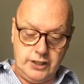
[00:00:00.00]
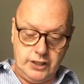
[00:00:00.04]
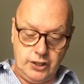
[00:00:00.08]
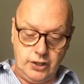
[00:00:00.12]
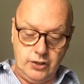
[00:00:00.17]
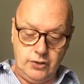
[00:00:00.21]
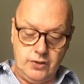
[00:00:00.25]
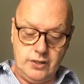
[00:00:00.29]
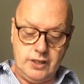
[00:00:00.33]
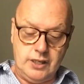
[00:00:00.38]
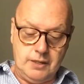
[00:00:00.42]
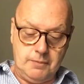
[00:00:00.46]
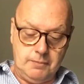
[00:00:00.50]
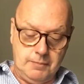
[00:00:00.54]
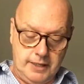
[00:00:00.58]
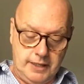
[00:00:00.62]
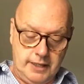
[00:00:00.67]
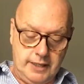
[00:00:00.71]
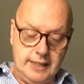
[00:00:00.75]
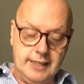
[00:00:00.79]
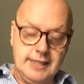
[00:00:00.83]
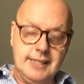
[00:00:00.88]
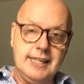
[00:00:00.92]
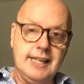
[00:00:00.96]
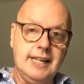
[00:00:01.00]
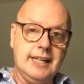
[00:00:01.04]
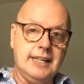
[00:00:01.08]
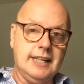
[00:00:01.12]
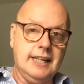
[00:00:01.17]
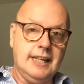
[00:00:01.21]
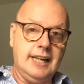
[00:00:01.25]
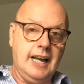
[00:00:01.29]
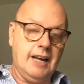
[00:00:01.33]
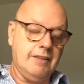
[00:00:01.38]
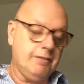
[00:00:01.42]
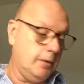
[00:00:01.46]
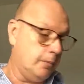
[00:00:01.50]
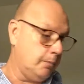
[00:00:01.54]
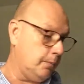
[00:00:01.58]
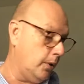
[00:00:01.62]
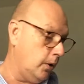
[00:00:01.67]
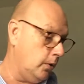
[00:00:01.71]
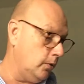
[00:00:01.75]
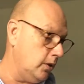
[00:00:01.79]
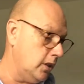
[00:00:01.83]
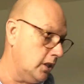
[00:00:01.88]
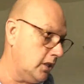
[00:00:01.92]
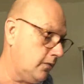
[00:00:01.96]
use them, and I said I'd have a
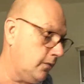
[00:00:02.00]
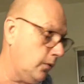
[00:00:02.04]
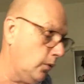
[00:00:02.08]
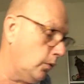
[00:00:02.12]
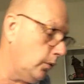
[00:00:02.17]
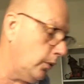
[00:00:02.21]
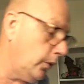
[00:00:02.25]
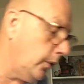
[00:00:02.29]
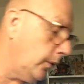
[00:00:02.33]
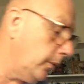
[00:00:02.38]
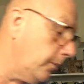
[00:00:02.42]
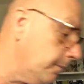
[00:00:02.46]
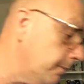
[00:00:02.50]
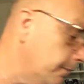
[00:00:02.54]
bonus for you.